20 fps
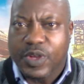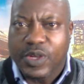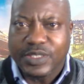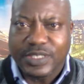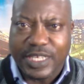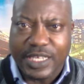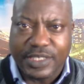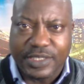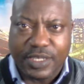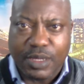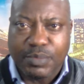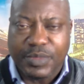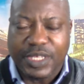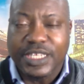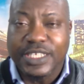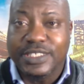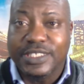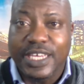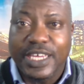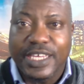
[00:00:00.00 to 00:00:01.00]
says something. It
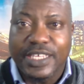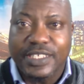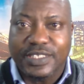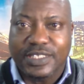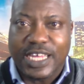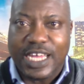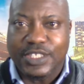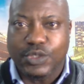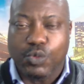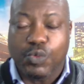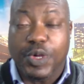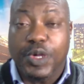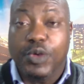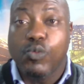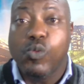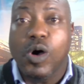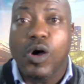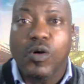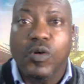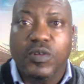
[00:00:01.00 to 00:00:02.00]
says that we
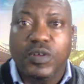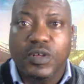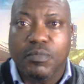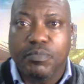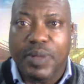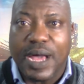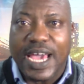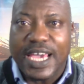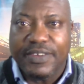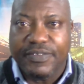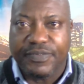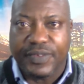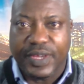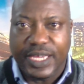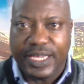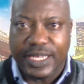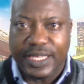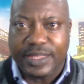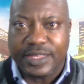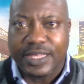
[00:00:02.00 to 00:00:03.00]
walk by
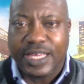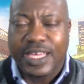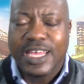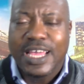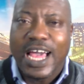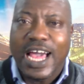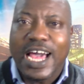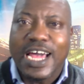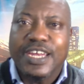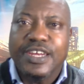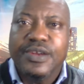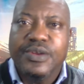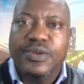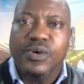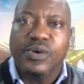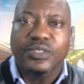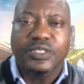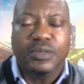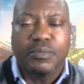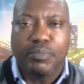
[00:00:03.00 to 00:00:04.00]
faith and
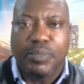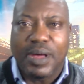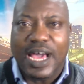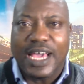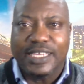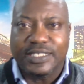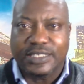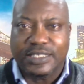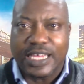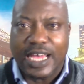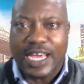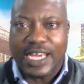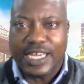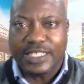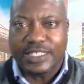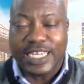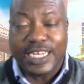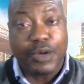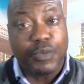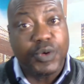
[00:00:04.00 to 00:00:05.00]
not by sight.
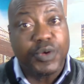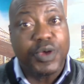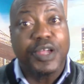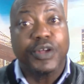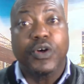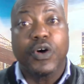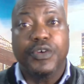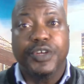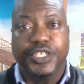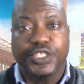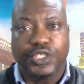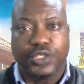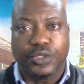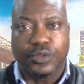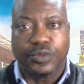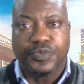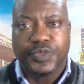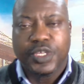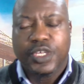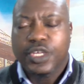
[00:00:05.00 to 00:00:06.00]
And I want to encourage you
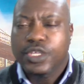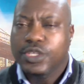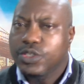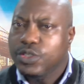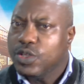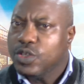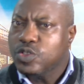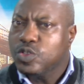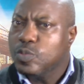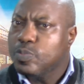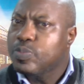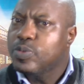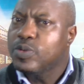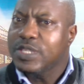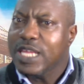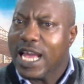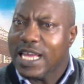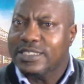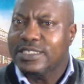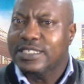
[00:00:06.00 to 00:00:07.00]
not to put
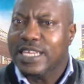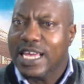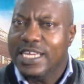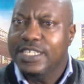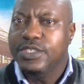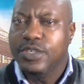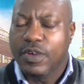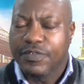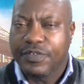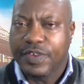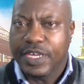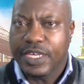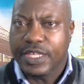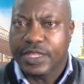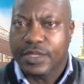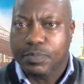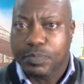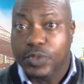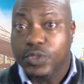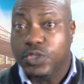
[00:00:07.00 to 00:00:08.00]
aside your faith.
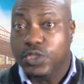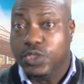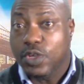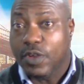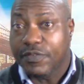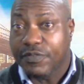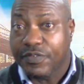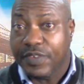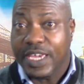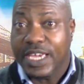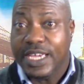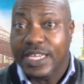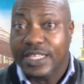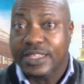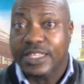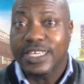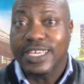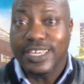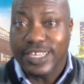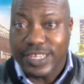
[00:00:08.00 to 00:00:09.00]
Put your faith
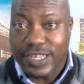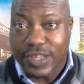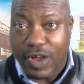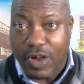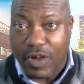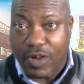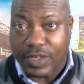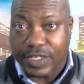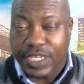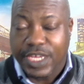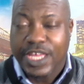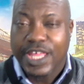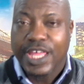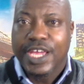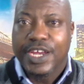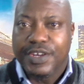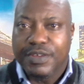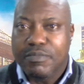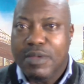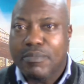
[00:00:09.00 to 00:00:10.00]
in God.
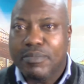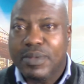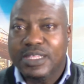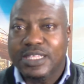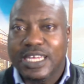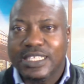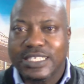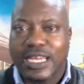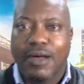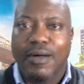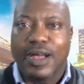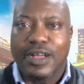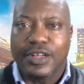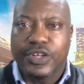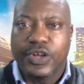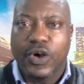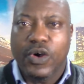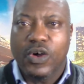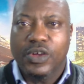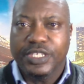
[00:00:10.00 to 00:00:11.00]
Remember that our
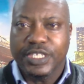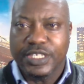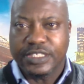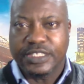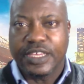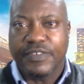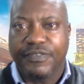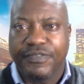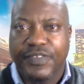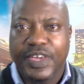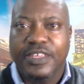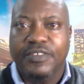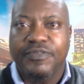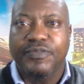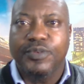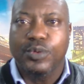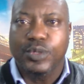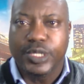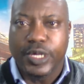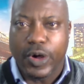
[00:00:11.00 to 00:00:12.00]
God is a
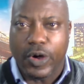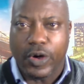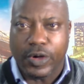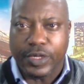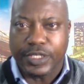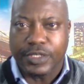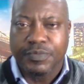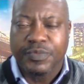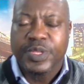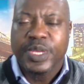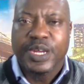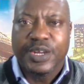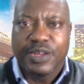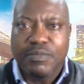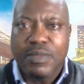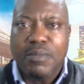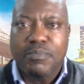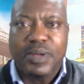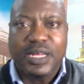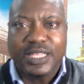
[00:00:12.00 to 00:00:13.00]
faithful God.
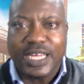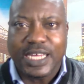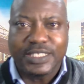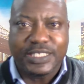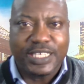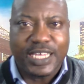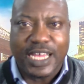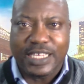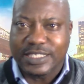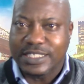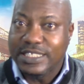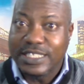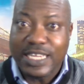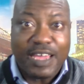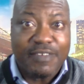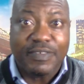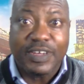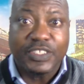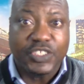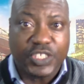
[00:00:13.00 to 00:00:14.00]
Remember that He has
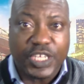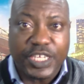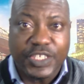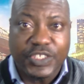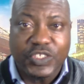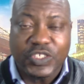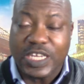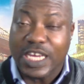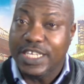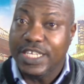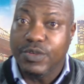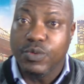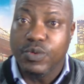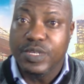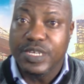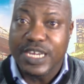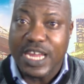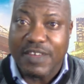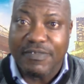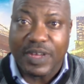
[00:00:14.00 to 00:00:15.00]
never changed and He will
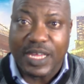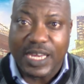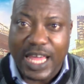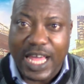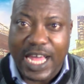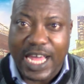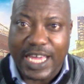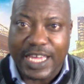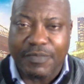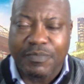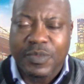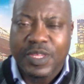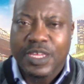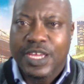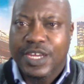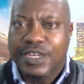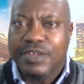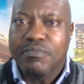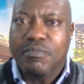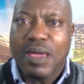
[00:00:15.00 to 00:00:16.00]
never lie.
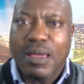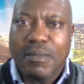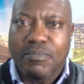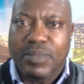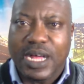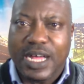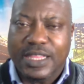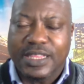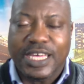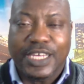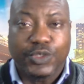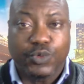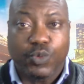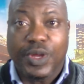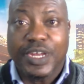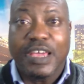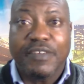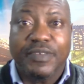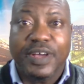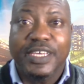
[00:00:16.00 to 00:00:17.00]
Remember that
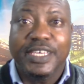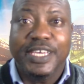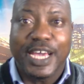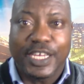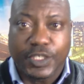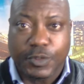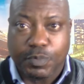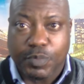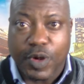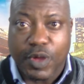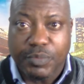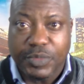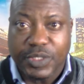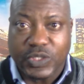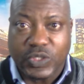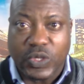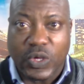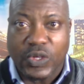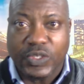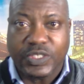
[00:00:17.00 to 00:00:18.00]
whatever He has promised
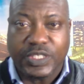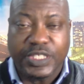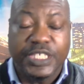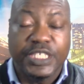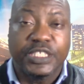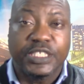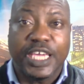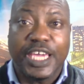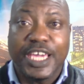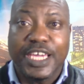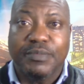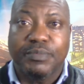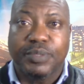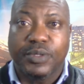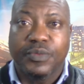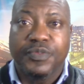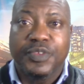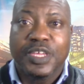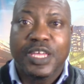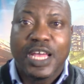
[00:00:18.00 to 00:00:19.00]
us, He is
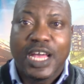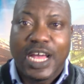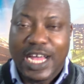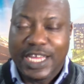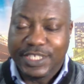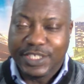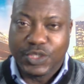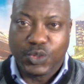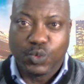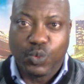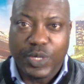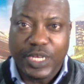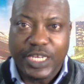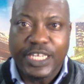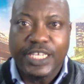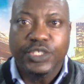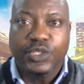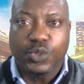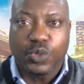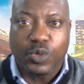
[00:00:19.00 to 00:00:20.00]
able and is
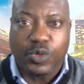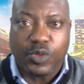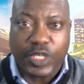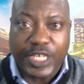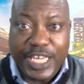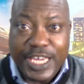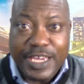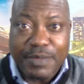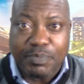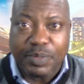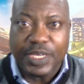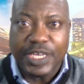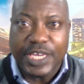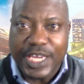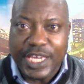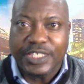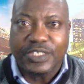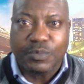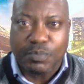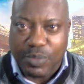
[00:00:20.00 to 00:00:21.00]
willing to keep
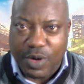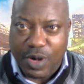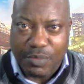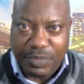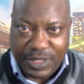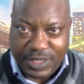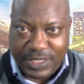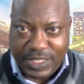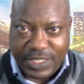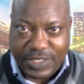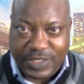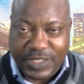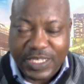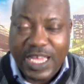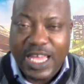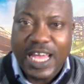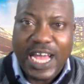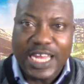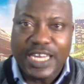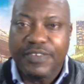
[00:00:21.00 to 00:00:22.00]
His promises.
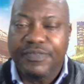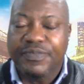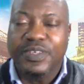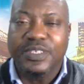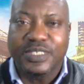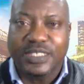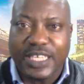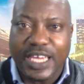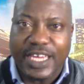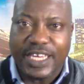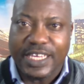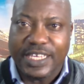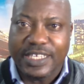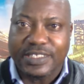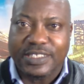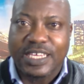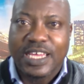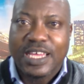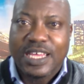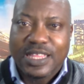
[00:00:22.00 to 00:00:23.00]
And if He says
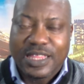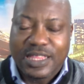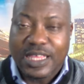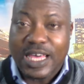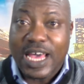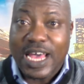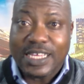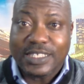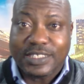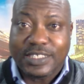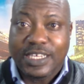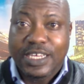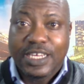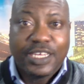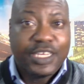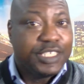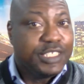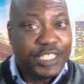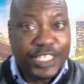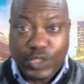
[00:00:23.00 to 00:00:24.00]
that
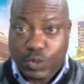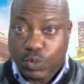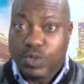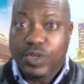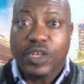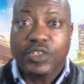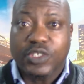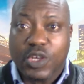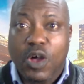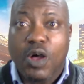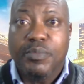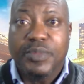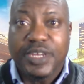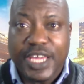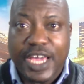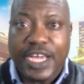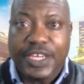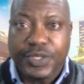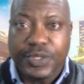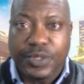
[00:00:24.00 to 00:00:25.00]
it will not come near
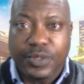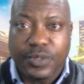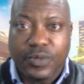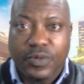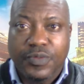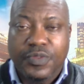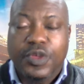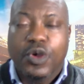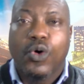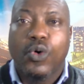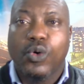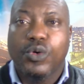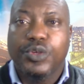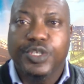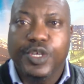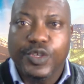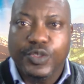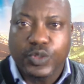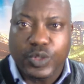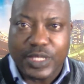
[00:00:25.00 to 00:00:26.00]
you, hold
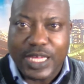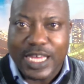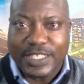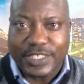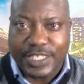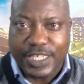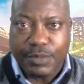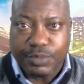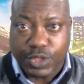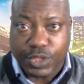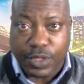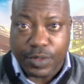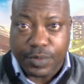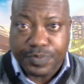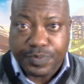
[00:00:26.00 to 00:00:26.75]
on to that scripture.